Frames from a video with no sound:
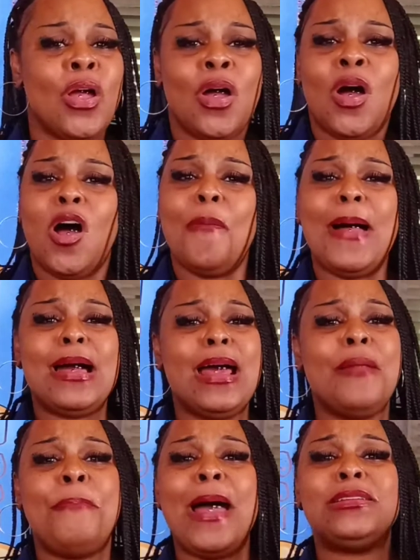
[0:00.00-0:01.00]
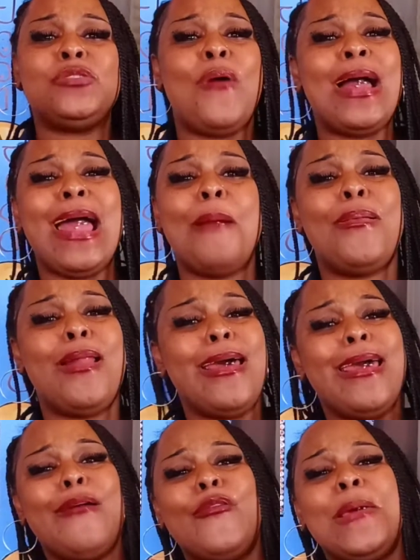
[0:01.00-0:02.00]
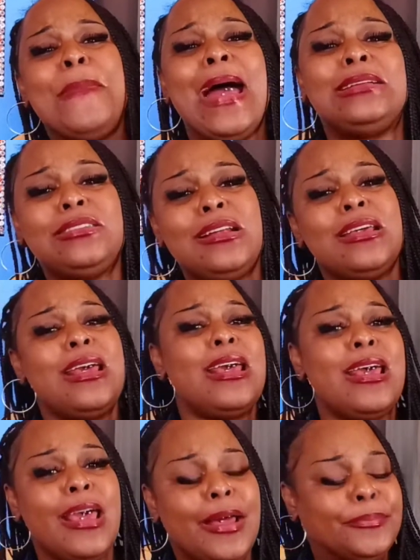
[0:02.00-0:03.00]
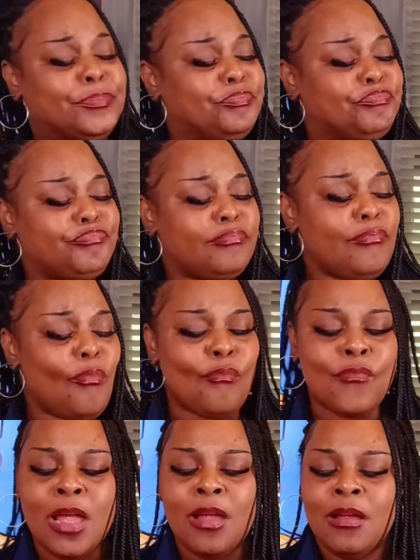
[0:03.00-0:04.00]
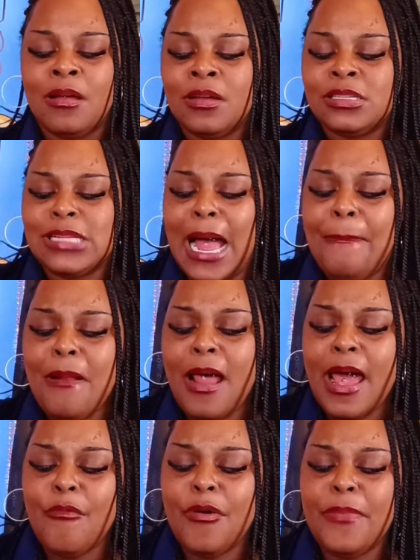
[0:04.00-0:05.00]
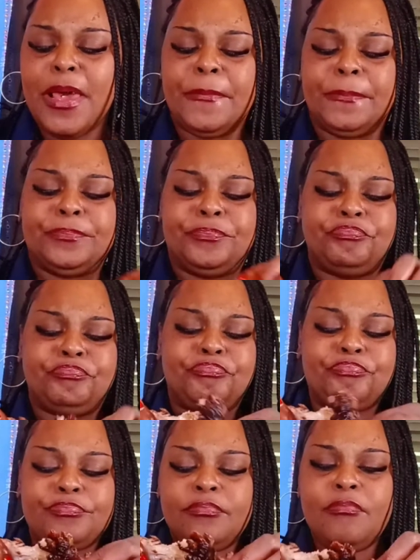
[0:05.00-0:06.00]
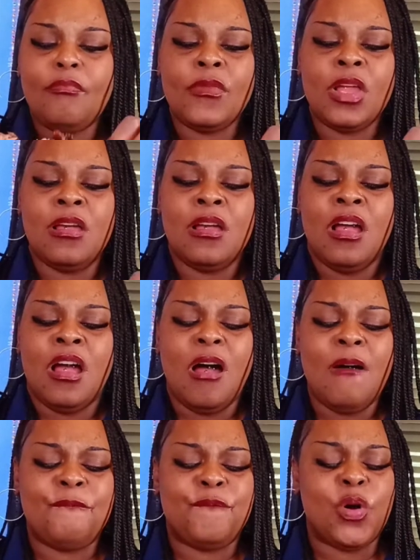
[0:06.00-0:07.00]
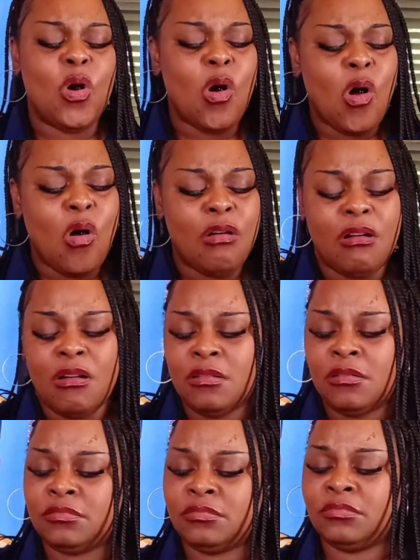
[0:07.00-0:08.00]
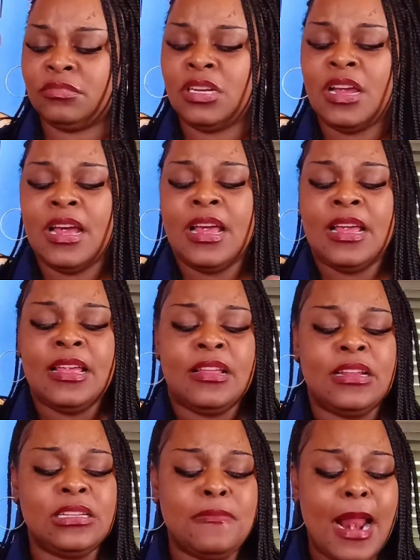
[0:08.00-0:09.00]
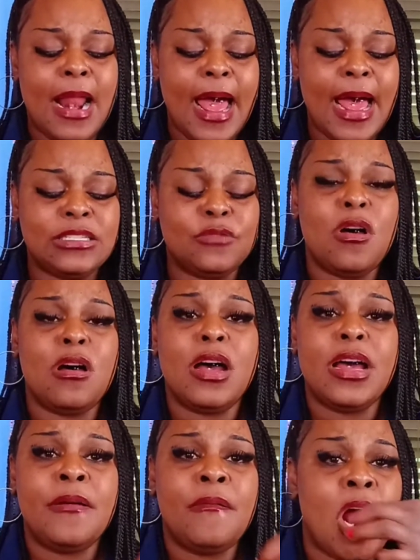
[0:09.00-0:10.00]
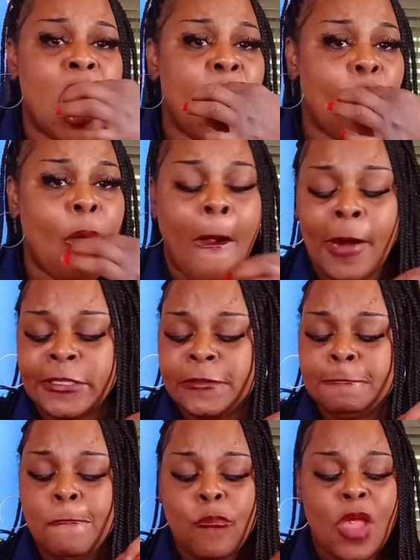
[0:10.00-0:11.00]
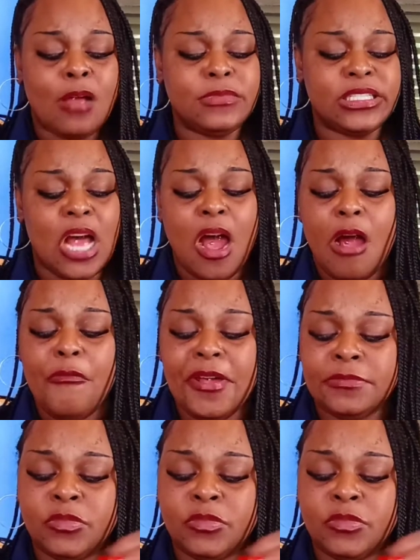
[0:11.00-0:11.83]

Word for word: Oh my goodness, Pastor, why y'all playing? We matching again. Stop playing with me. I'm full. This is my last one. I'm sorry.